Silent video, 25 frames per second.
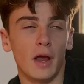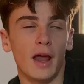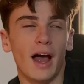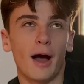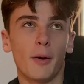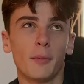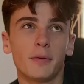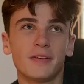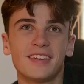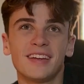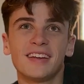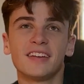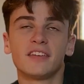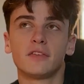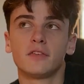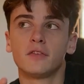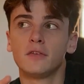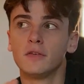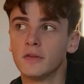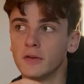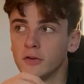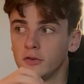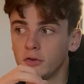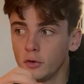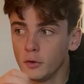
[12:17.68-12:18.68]
I would say it's
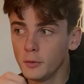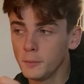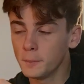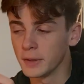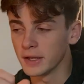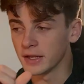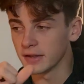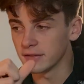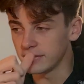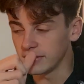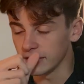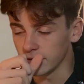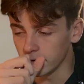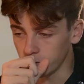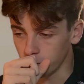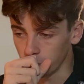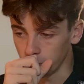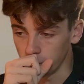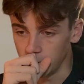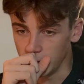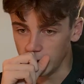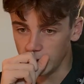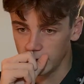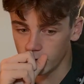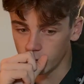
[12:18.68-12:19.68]
the two biggest things for
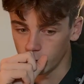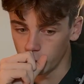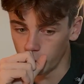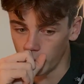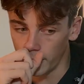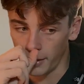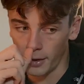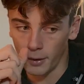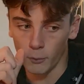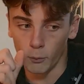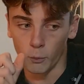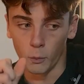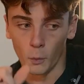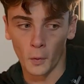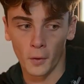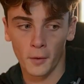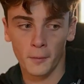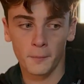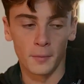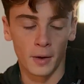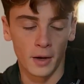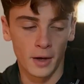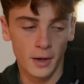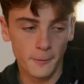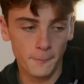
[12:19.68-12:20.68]
me is when I
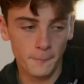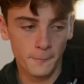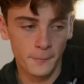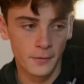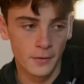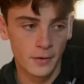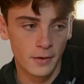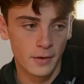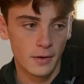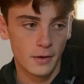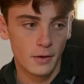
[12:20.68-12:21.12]
warm up.